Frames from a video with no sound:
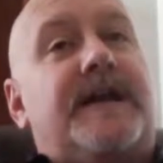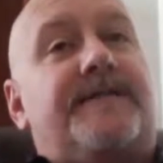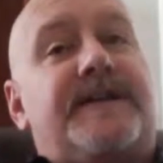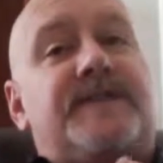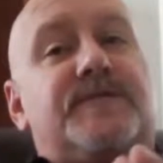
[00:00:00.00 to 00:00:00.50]

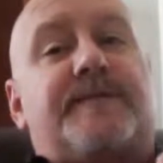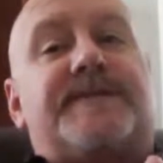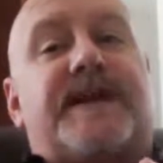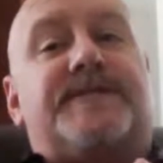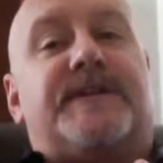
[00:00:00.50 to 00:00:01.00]
If these
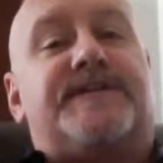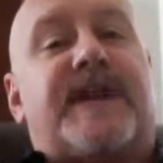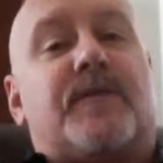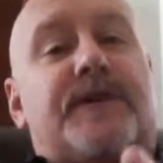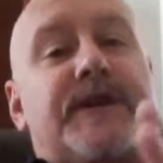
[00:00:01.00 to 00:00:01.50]
websites are going to
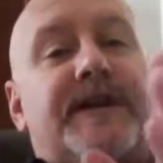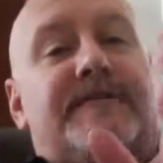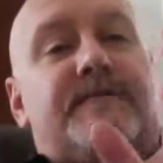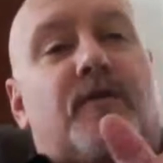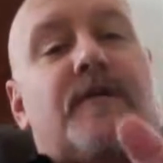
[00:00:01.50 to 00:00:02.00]
say we're going to
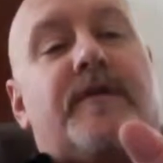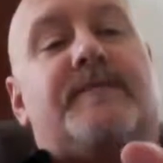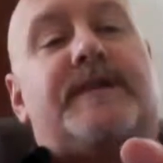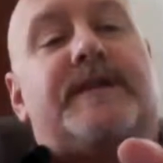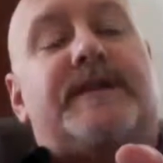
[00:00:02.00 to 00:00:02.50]
give more
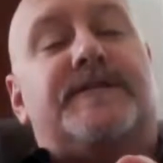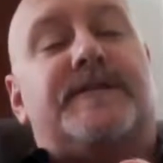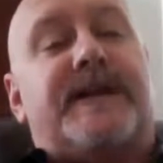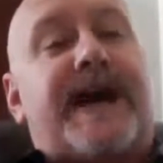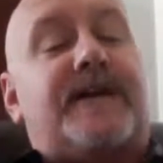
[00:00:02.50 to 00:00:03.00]
credibility to
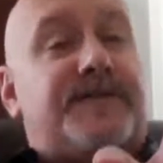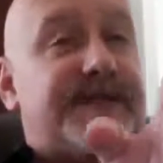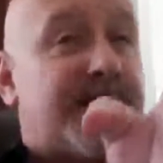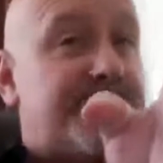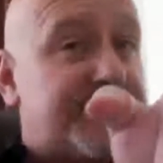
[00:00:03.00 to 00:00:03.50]
the guy who
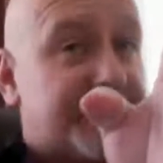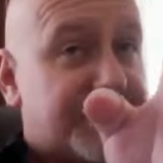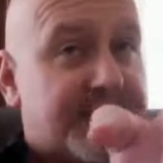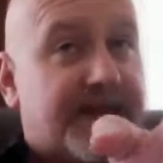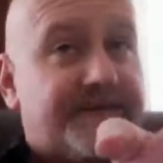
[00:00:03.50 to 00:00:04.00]
set up his own
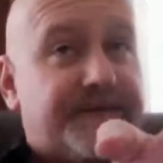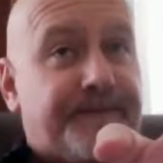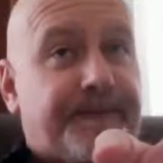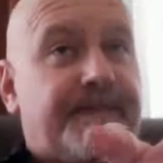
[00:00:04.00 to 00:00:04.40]
stuff,